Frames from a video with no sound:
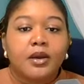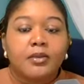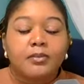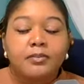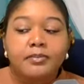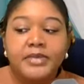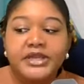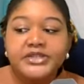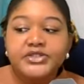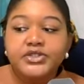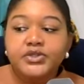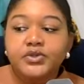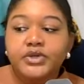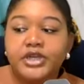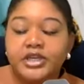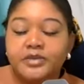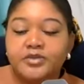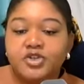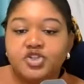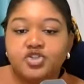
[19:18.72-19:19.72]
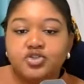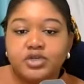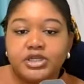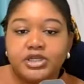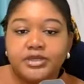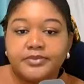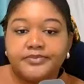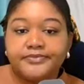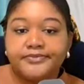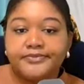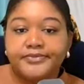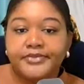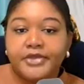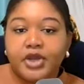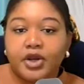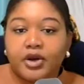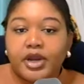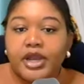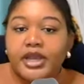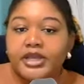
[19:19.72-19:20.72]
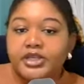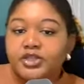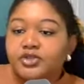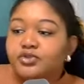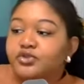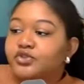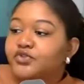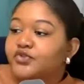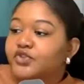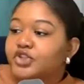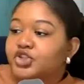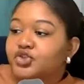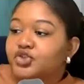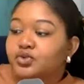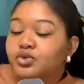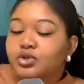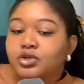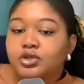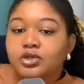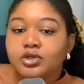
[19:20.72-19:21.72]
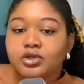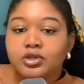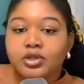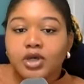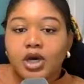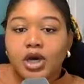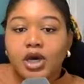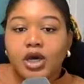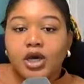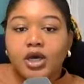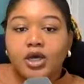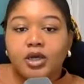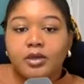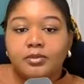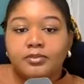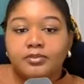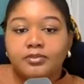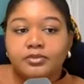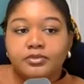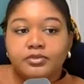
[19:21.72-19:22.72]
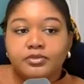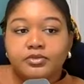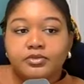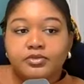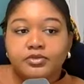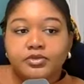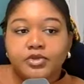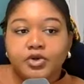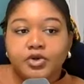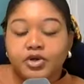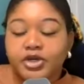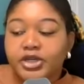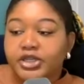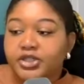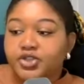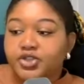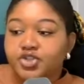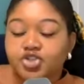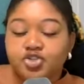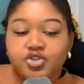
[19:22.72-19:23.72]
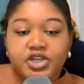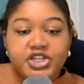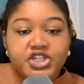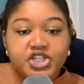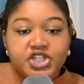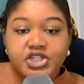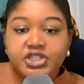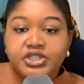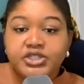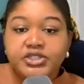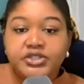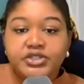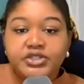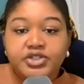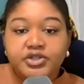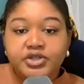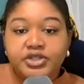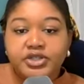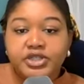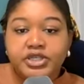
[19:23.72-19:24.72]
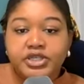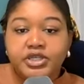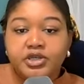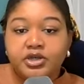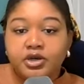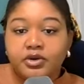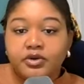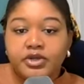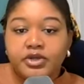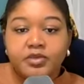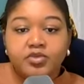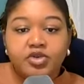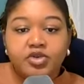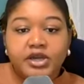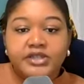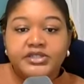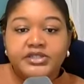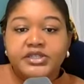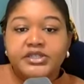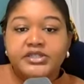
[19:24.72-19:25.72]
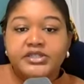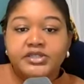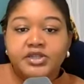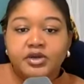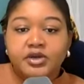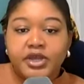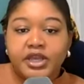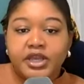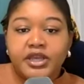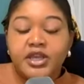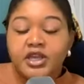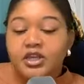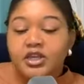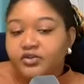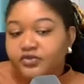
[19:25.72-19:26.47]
Mental imagery, all right? Use visual or illustrations during the encoding process, okay?